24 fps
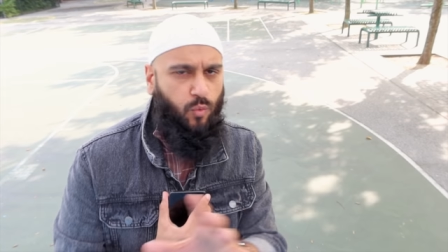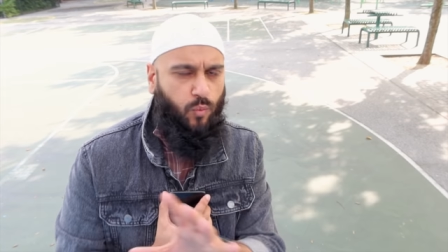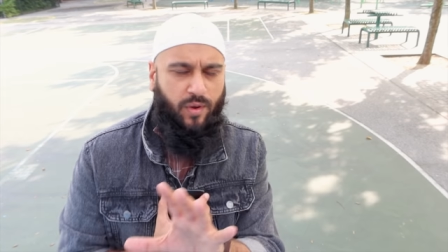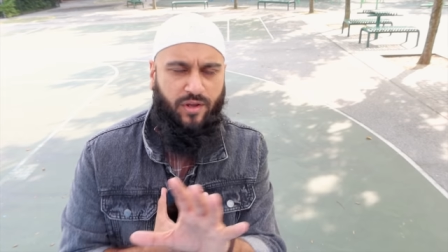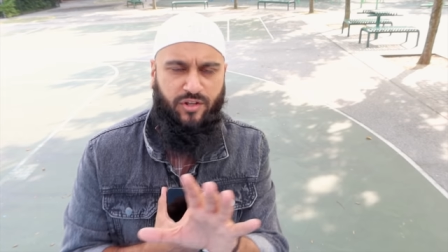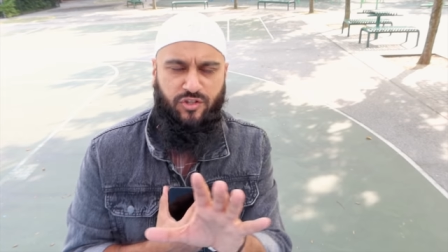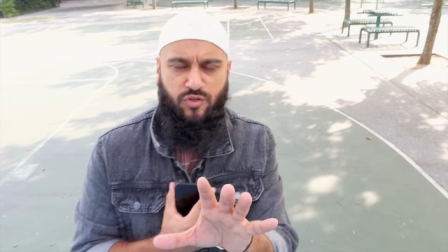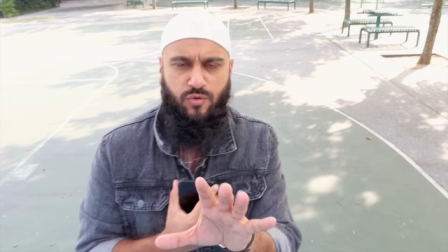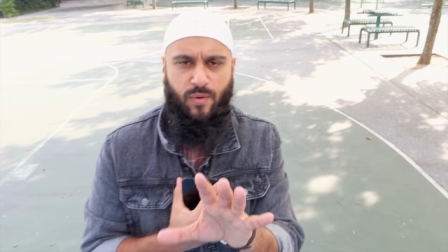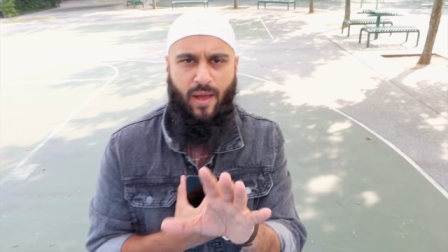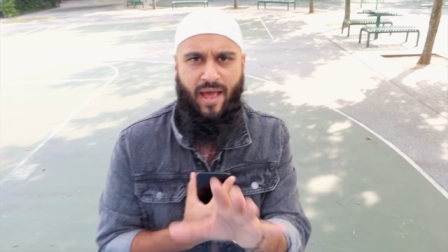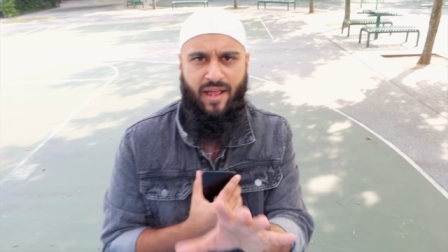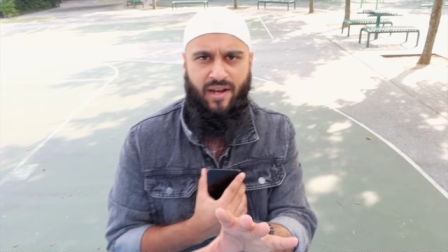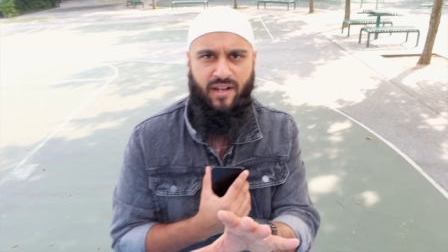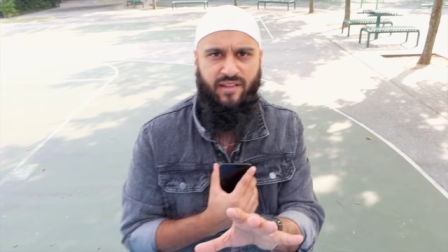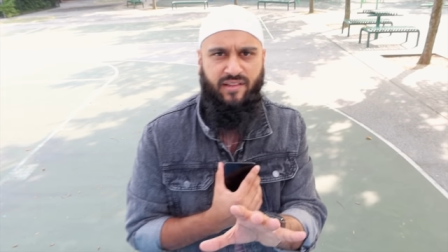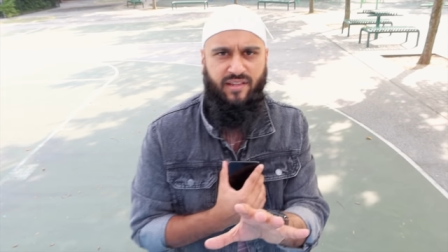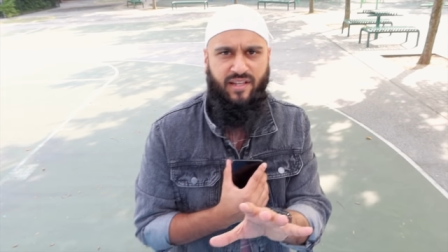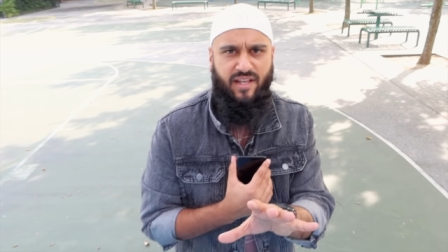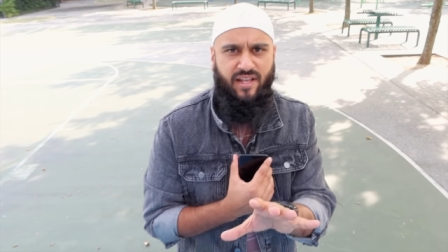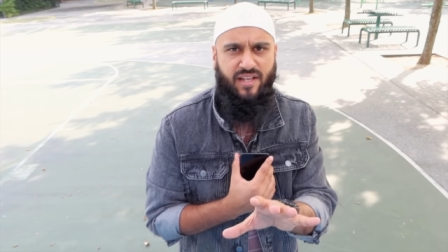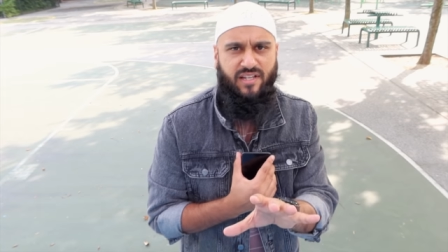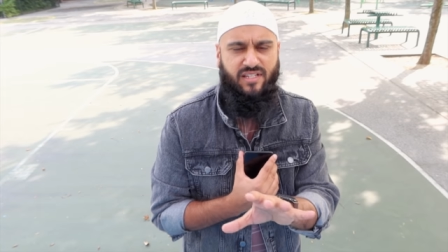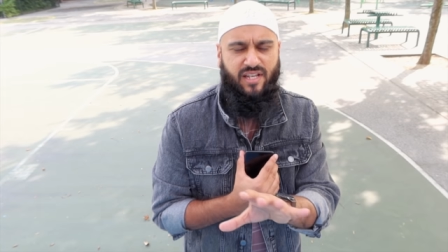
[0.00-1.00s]
a way to edit
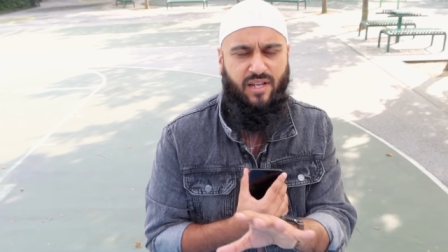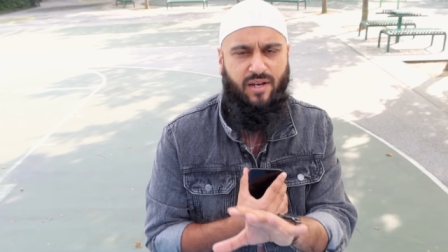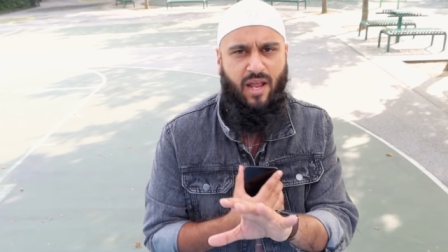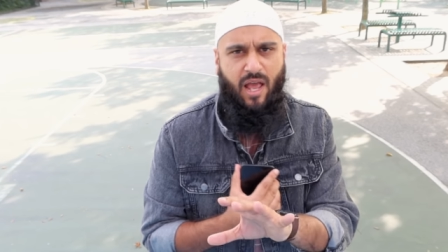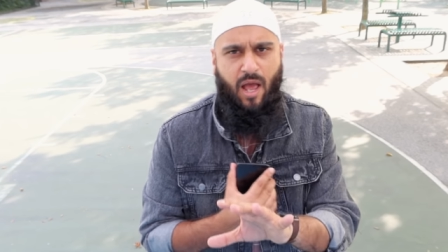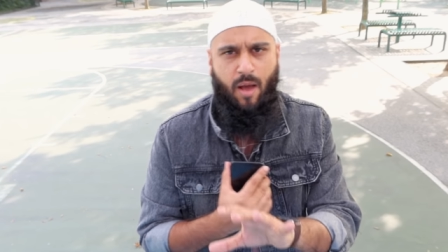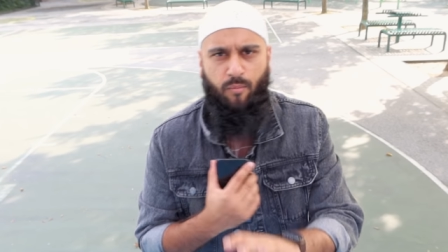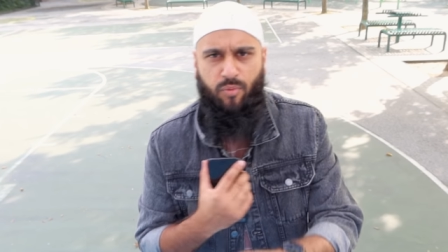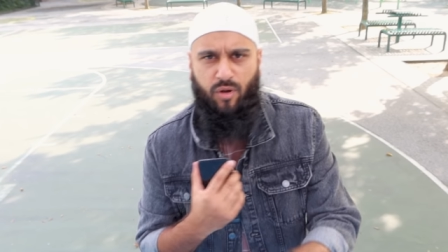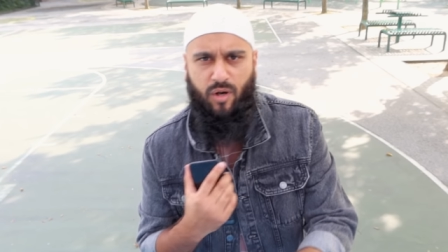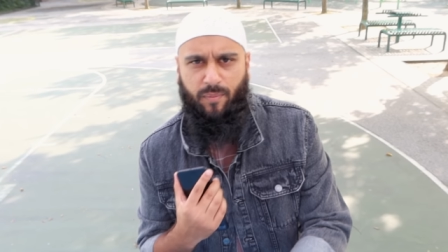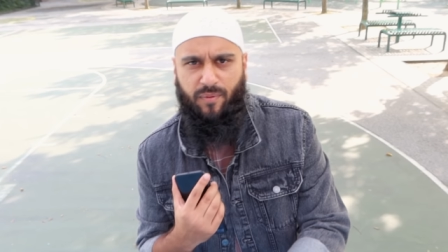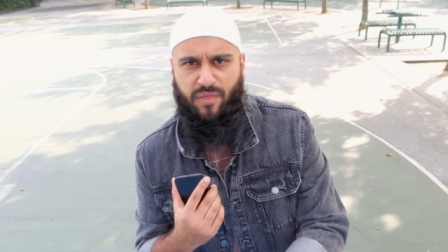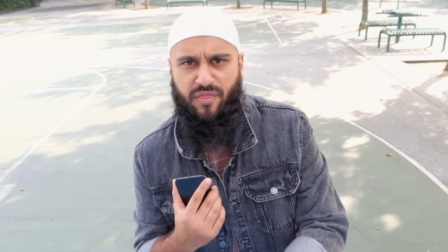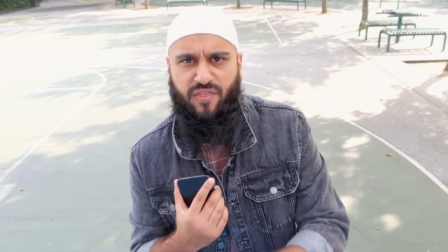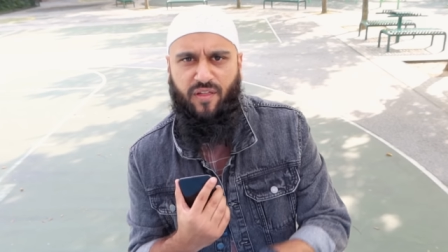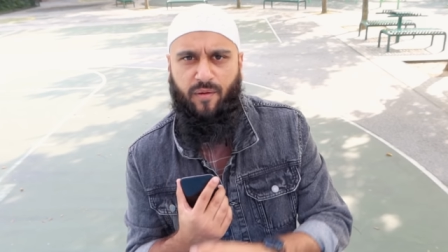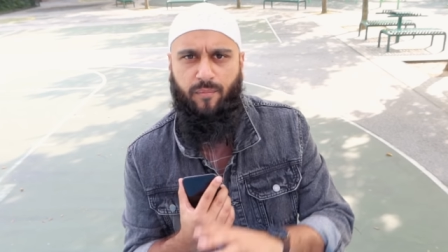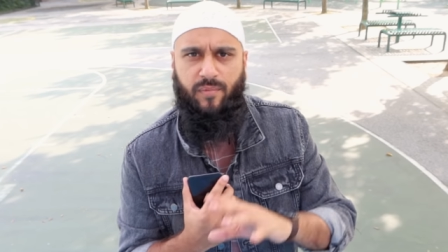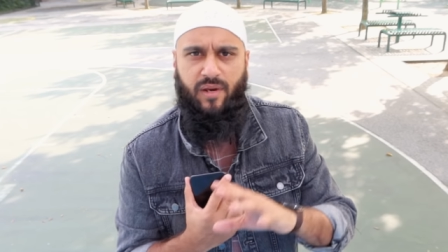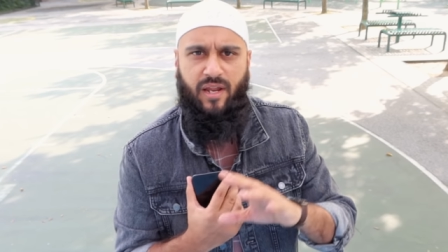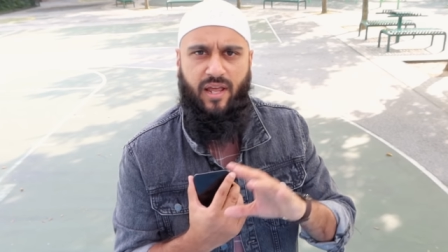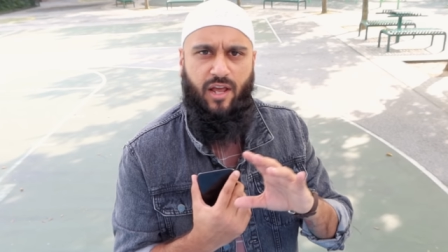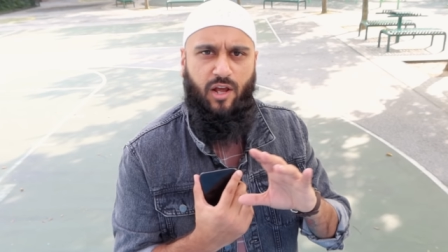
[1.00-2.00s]
this and put up a
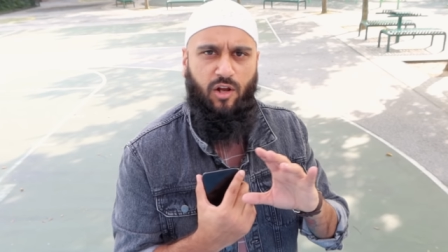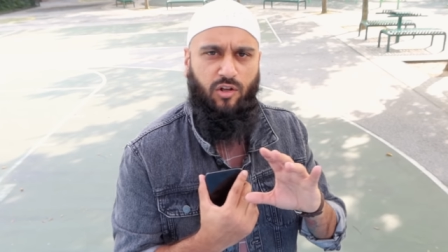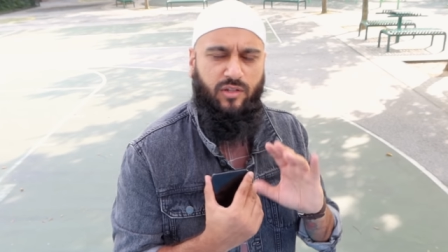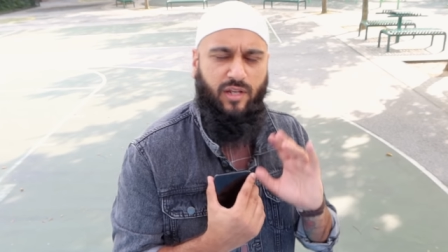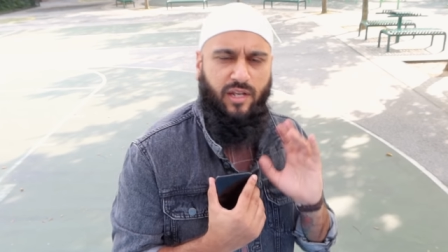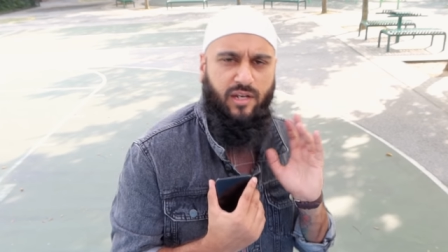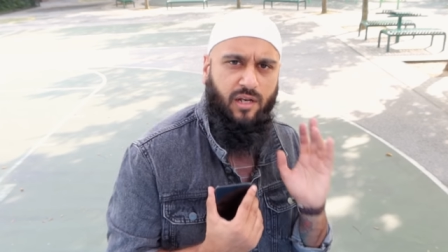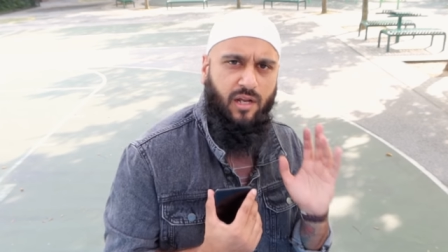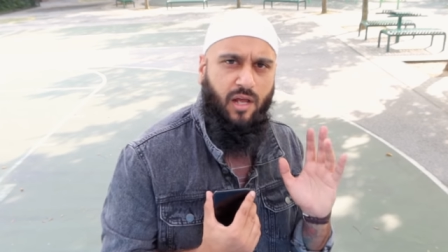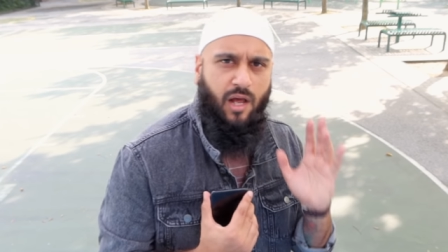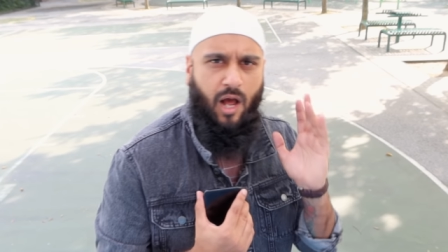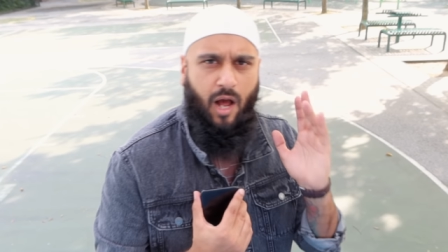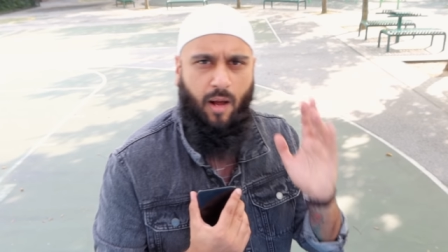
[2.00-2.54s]
thumbnail and